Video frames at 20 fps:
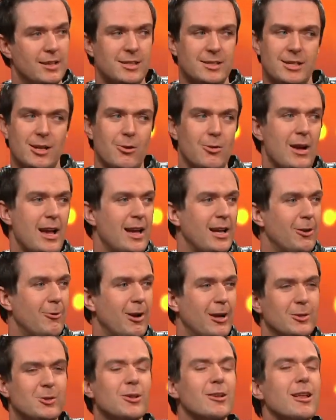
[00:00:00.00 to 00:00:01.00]
There's no hanging
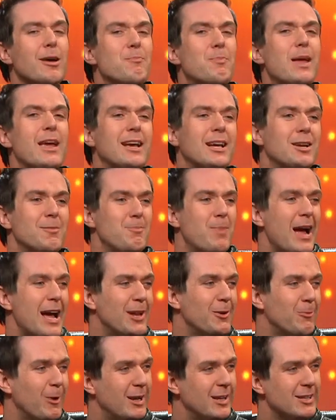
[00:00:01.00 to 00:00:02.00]
around. It's not like being in a
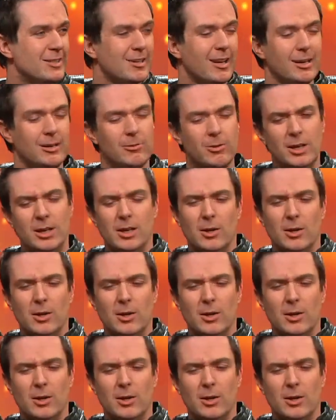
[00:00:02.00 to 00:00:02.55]
band where it's like,